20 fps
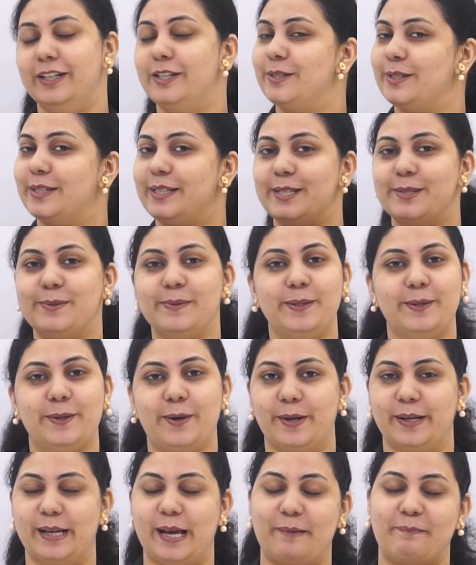So this will
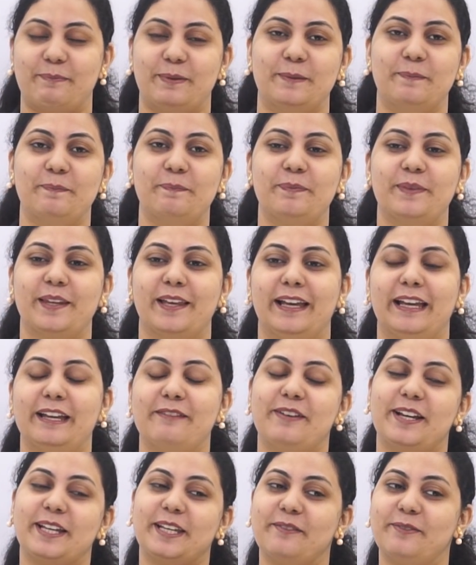not happen. If
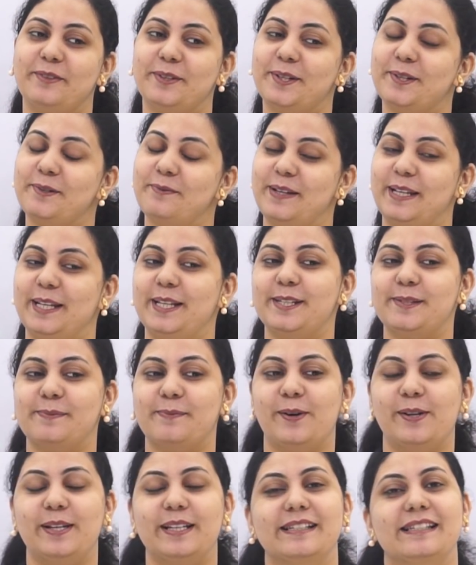I give you a very
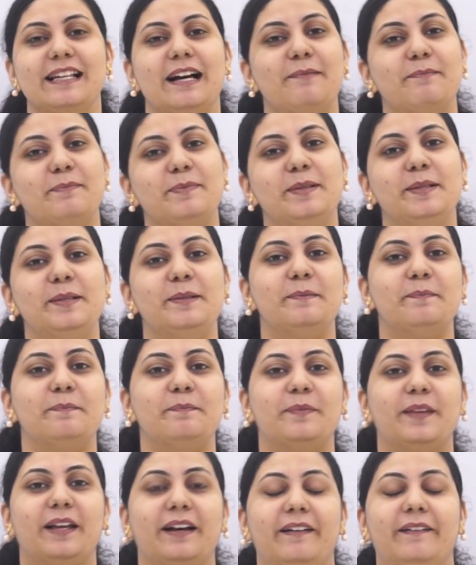small example
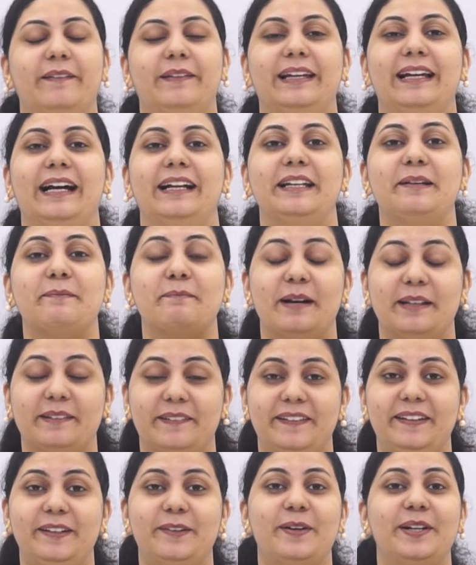regarding
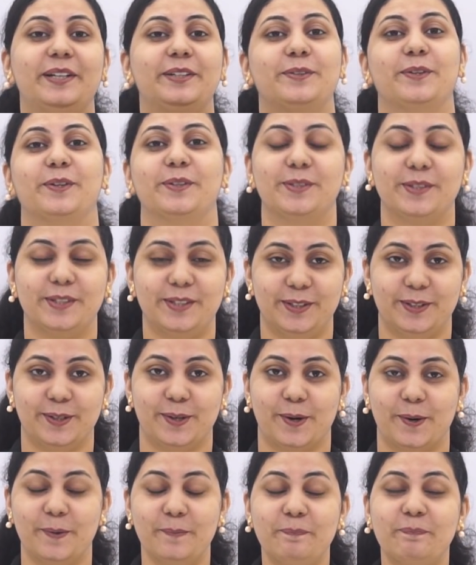mother-in-law and
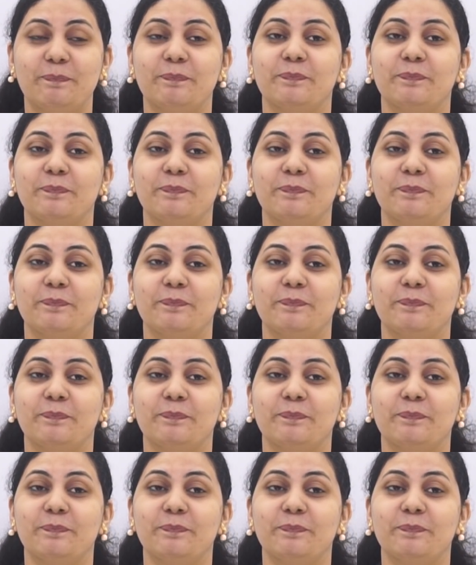daughter-in-law,